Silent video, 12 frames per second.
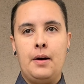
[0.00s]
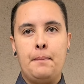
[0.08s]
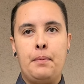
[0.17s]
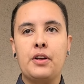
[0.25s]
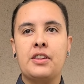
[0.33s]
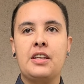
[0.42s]

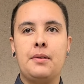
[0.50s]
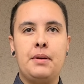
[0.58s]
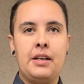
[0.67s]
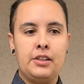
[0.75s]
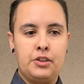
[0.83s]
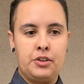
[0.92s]
put them
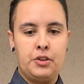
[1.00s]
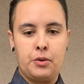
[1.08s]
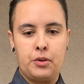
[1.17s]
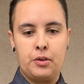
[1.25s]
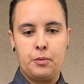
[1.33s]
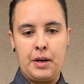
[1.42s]
into
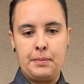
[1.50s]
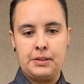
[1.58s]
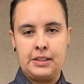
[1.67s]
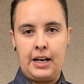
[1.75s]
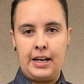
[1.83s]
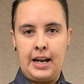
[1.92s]
your
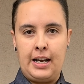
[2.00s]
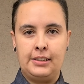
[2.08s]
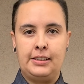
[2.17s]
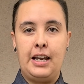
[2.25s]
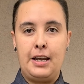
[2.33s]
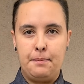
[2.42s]
website as
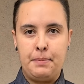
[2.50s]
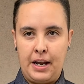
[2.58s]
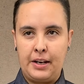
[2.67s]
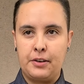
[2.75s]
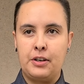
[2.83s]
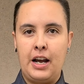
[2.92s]
a
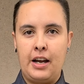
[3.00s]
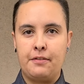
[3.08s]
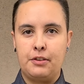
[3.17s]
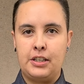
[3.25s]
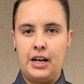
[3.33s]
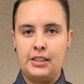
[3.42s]
banner
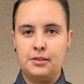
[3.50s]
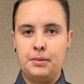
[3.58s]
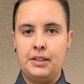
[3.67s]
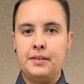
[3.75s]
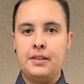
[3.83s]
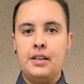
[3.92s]

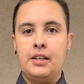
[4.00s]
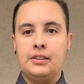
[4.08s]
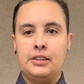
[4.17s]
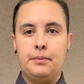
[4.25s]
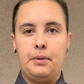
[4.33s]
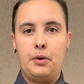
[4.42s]
advertisement
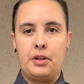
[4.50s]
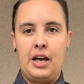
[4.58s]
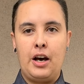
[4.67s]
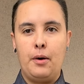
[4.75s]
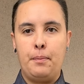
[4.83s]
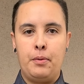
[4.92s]
to both
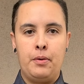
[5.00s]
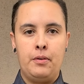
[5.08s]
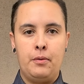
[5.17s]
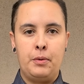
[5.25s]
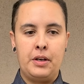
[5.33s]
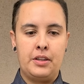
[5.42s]
help
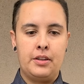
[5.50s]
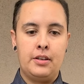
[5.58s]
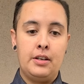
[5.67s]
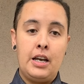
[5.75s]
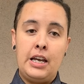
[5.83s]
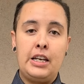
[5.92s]
with,
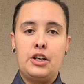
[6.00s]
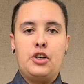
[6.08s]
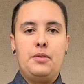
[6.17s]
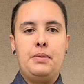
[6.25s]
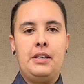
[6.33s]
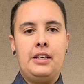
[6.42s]
and it
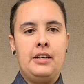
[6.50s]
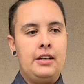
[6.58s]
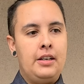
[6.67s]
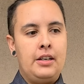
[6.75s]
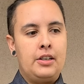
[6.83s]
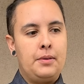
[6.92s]
could be
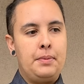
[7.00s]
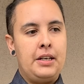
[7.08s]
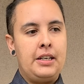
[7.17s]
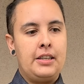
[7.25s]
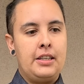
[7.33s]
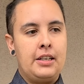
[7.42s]

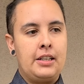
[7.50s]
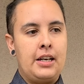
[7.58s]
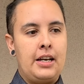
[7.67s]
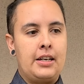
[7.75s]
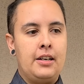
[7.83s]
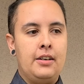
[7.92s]
anything
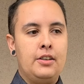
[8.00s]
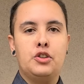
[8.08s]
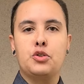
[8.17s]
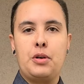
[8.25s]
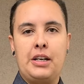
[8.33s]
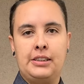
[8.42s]
like
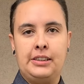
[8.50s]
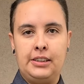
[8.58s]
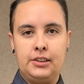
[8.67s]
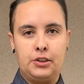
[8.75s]
dresses.